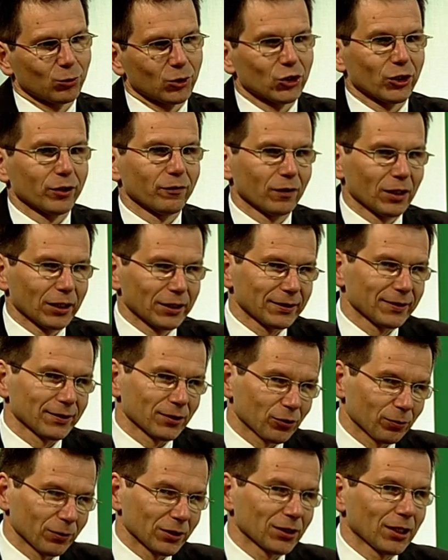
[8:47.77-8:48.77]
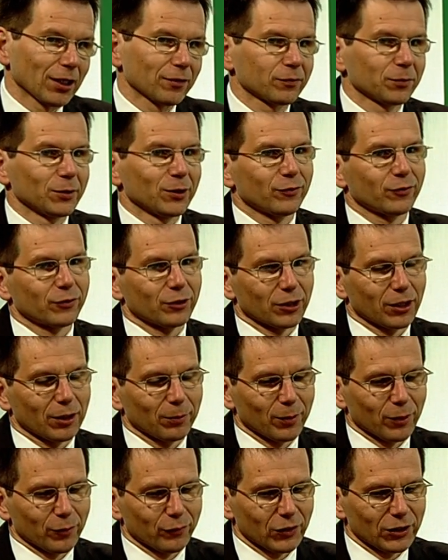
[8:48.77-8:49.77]
which advised the Swiss government for a
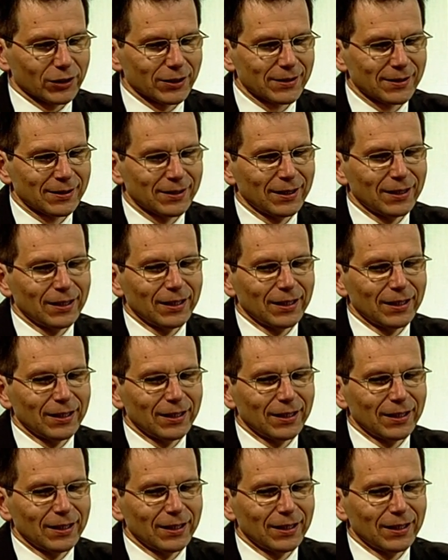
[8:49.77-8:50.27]
couple of years.